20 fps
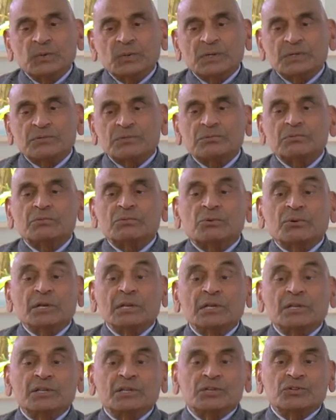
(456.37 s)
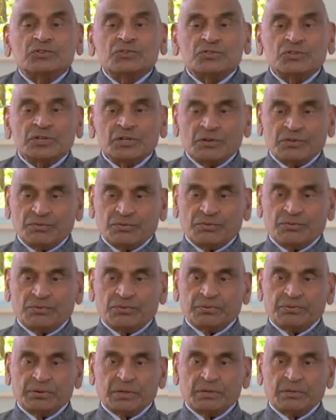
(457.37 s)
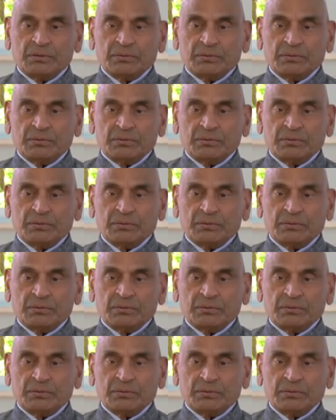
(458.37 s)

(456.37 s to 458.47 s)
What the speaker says: was really the chief